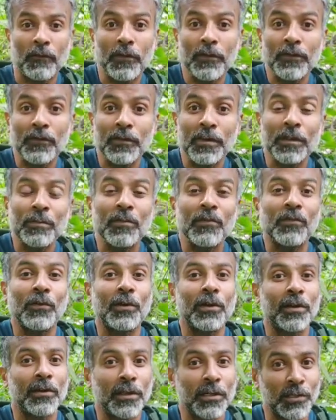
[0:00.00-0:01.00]
50
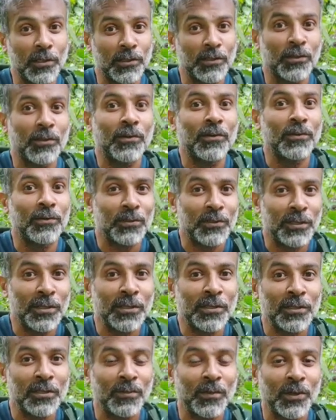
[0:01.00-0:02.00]
before I reach a student who's
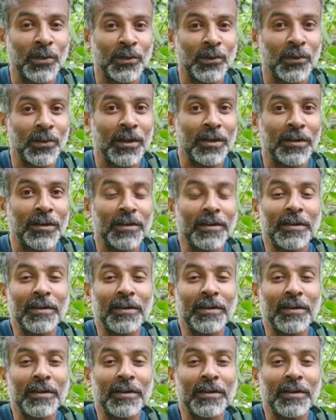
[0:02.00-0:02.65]
serious about yoga.